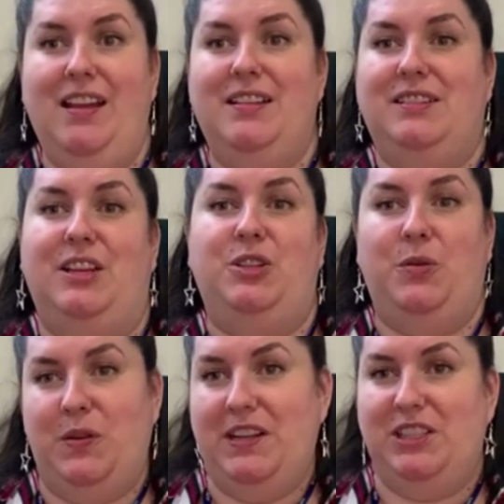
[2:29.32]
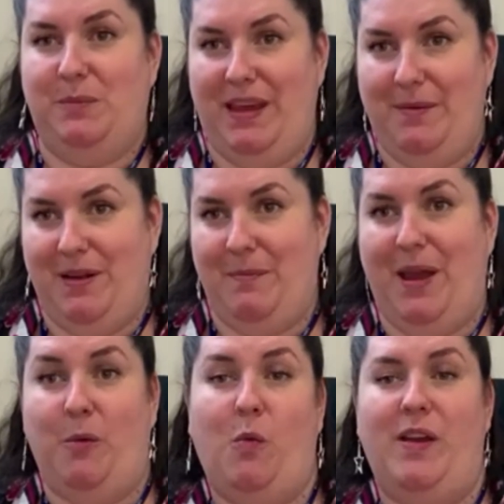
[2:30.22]
So talking to people
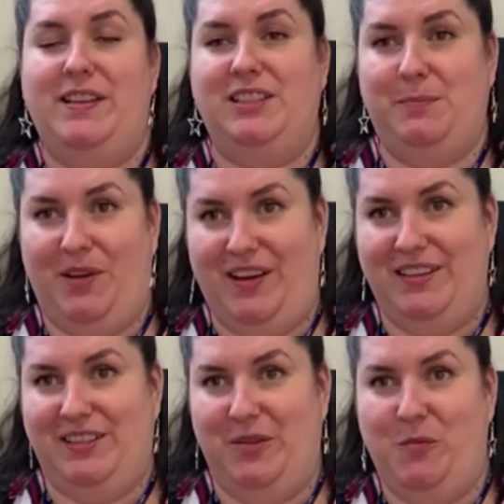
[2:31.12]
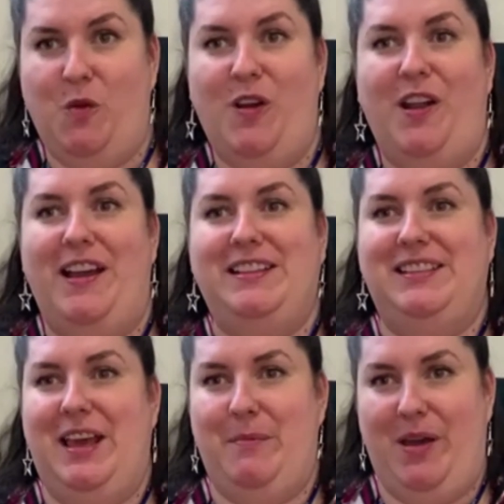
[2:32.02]
about what inspires them, what lights
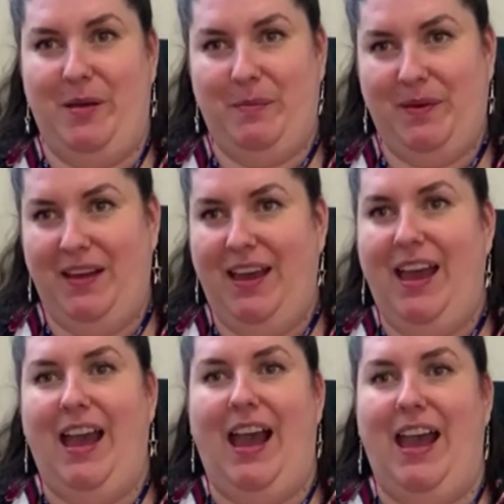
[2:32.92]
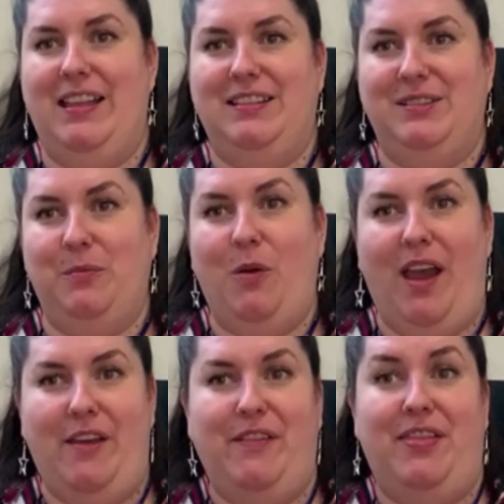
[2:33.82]
them up, and
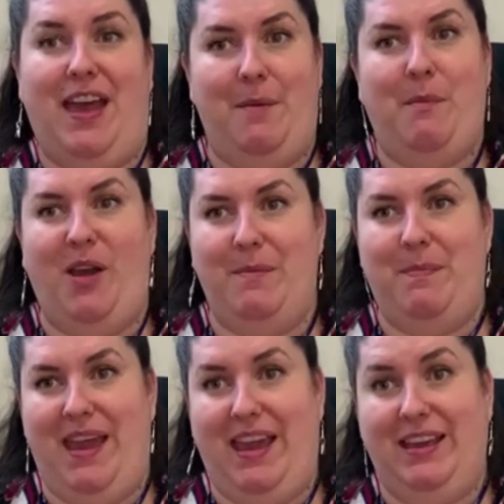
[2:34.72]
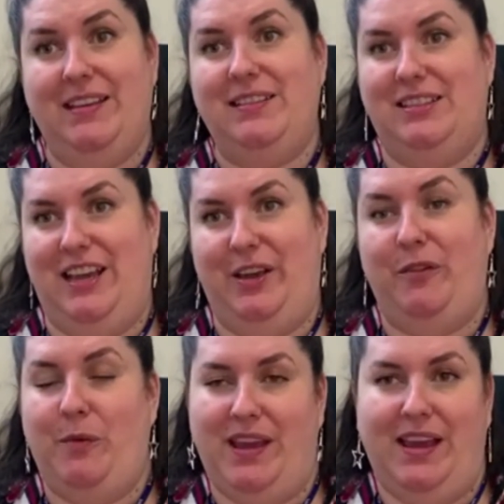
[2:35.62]
whatever that might be, seeing
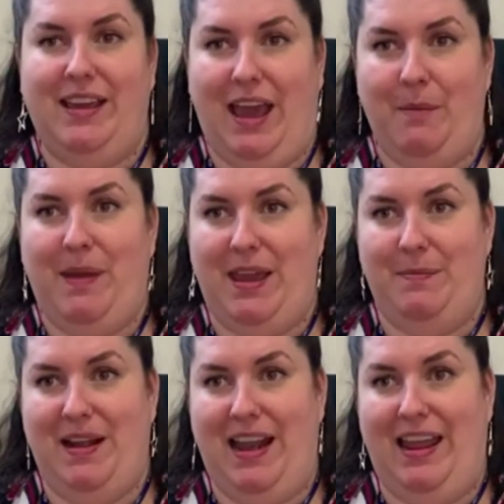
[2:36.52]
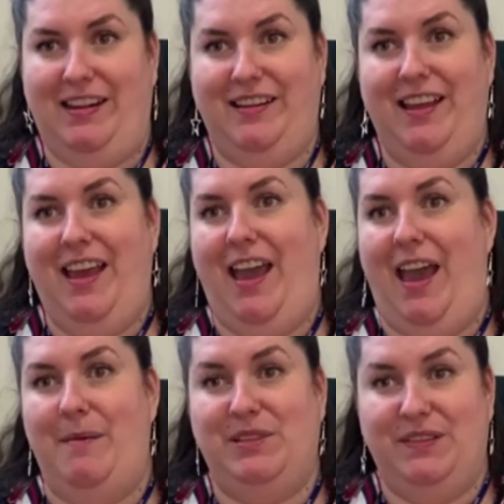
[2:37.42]
if we can get people in
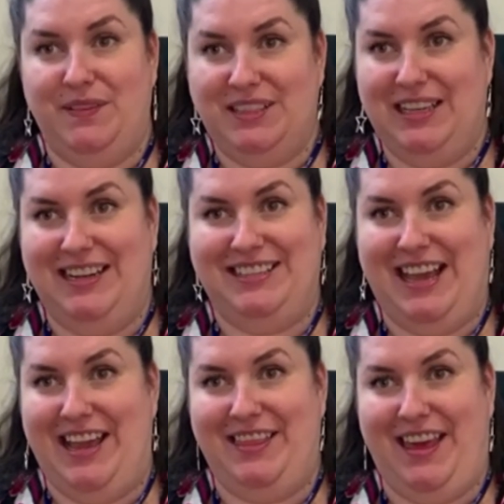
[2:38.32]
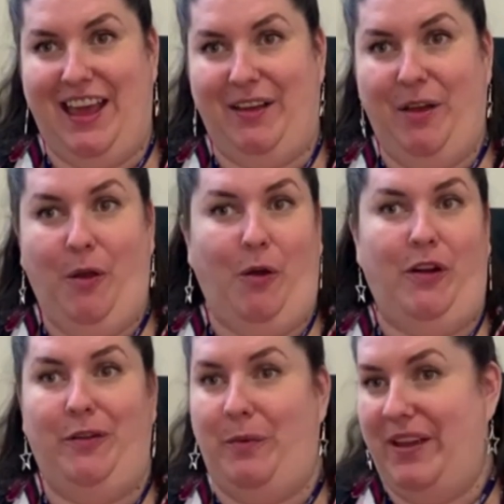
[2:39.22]
to facilitate that,
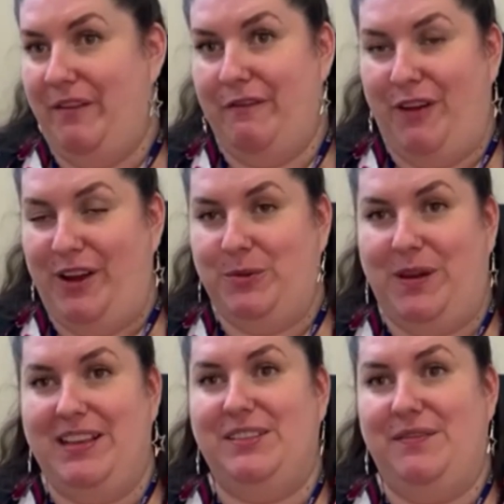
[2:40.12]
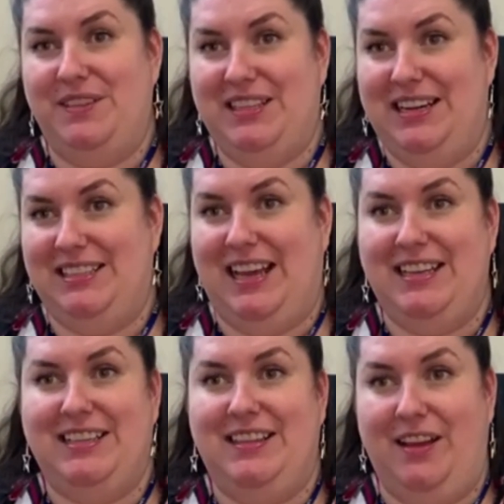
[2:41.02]
or if we can find ways of
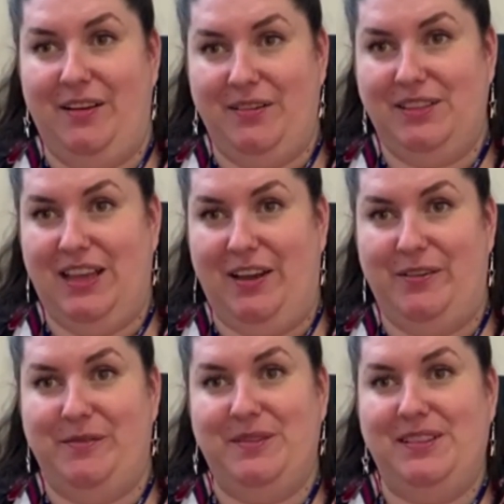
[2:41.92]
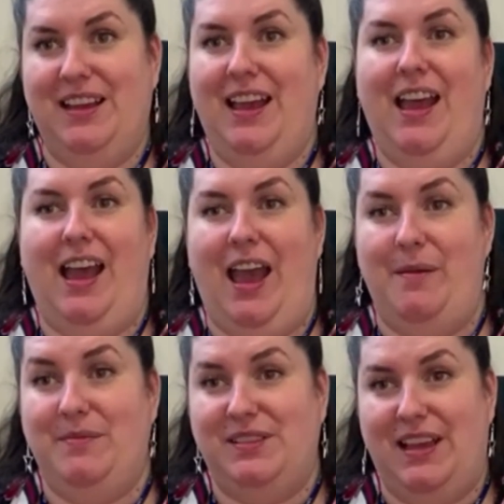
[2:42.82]
facilitating that ourselves,
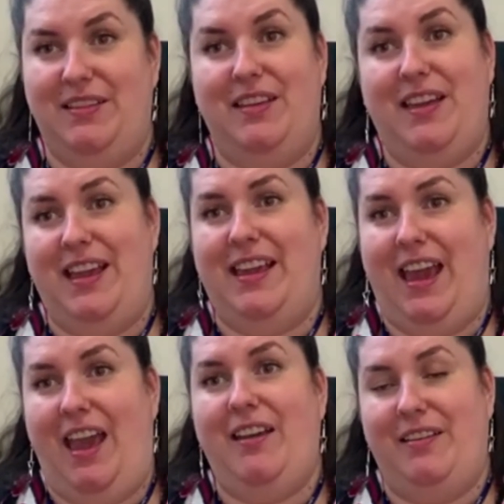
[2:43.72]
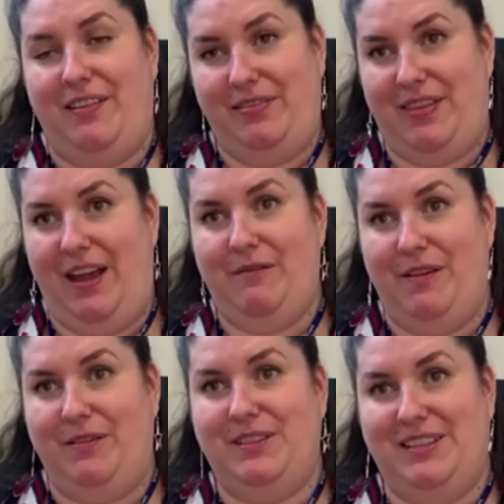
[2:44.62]
so that they get that
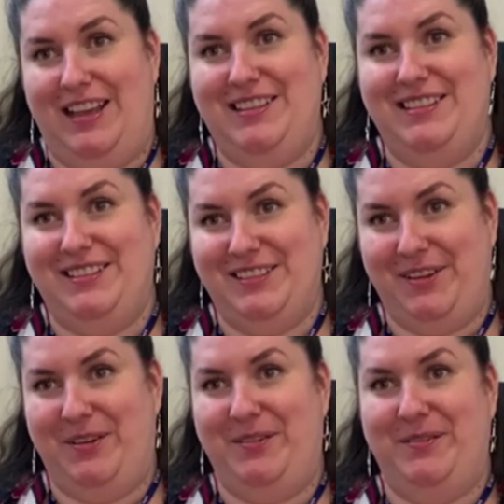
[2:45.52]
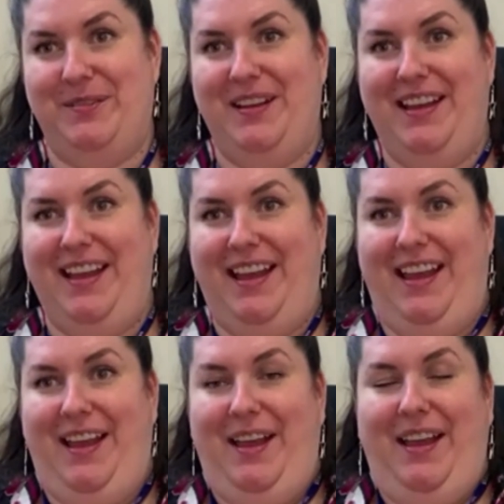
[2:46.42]
real sense of
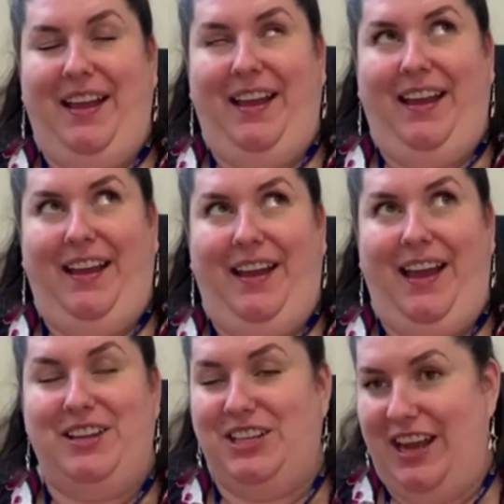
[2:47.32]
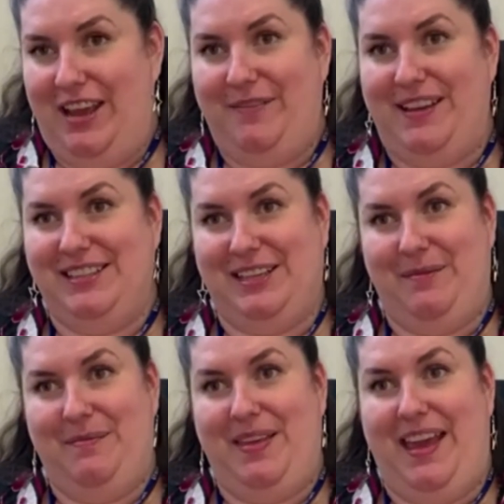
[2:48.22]
achieving
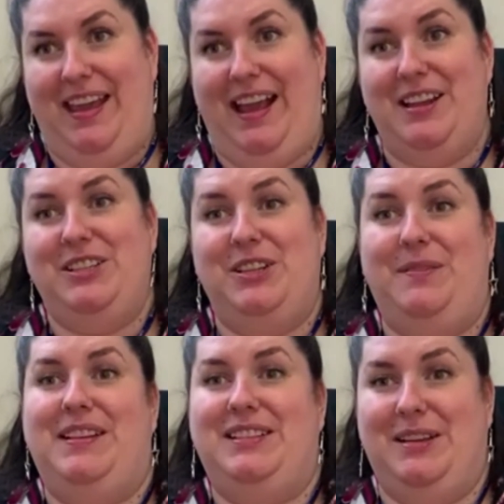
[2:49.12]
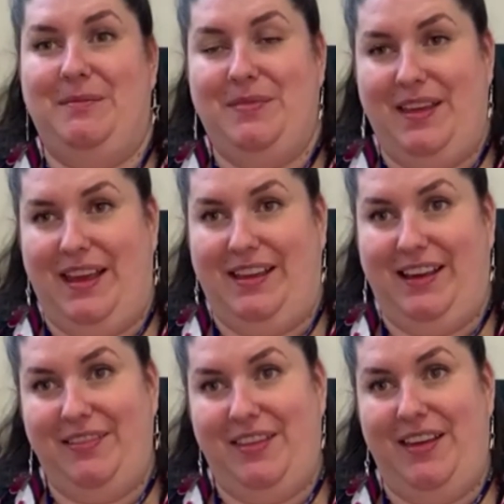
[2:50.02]
something and doing
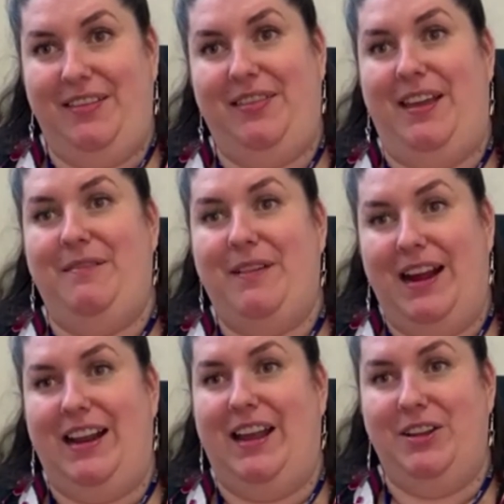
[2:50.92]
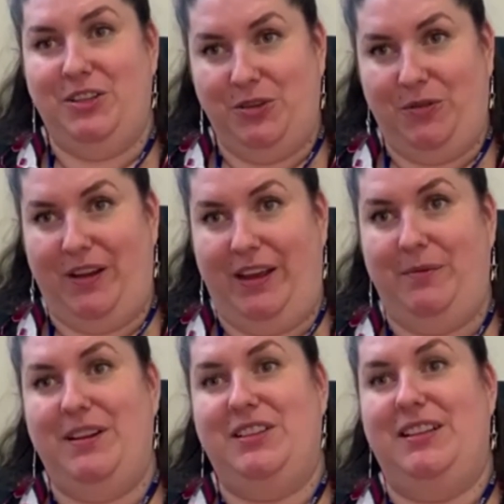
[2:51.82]
something that they really enjoy,
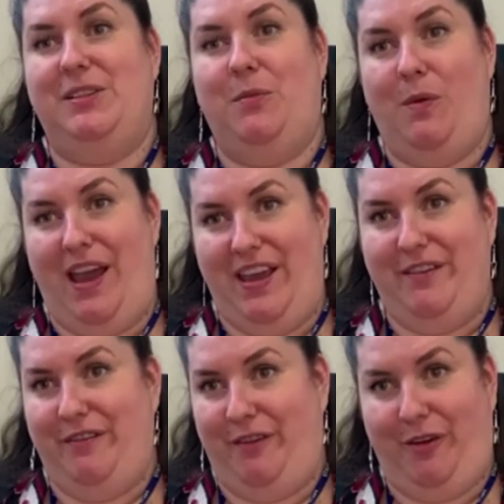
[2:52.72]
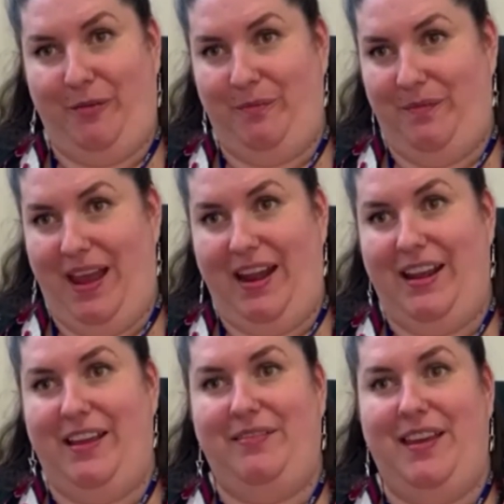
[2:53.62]
which is away from
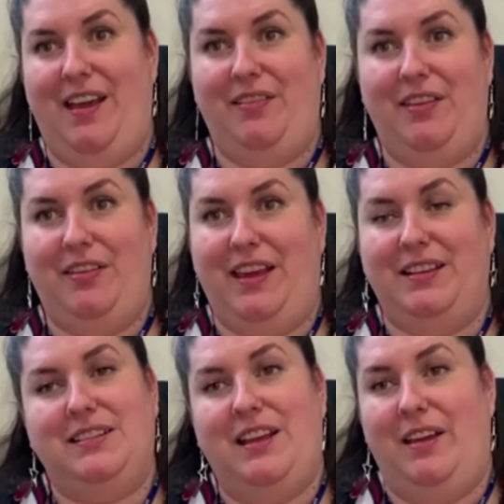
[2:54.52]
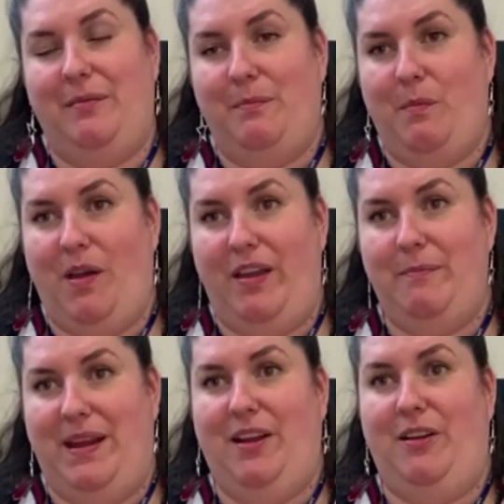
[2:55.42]
any of the other things that might
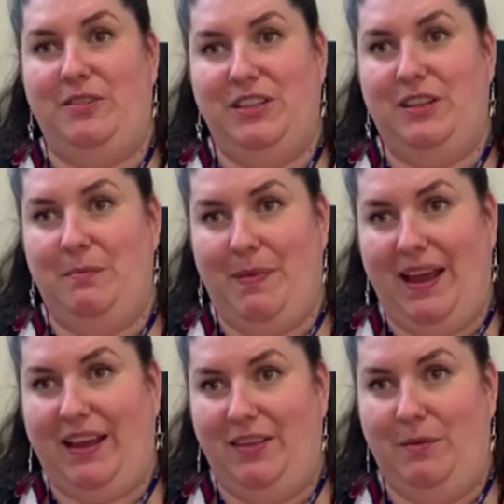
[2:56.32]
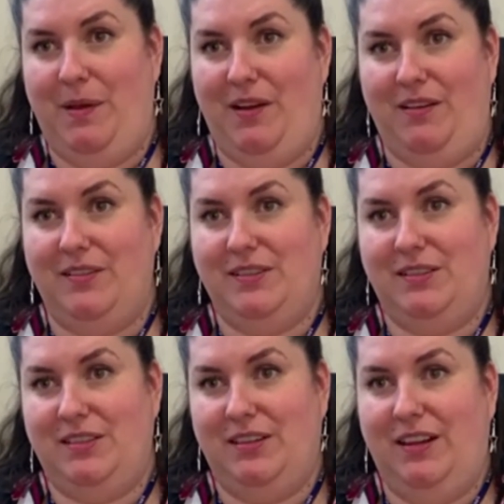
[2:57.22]
have been holding them back in the
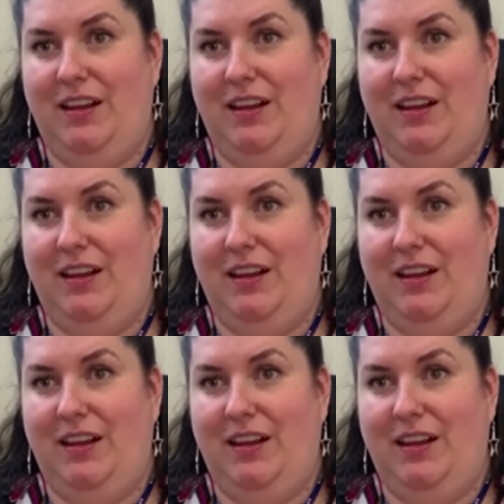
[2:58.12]
past.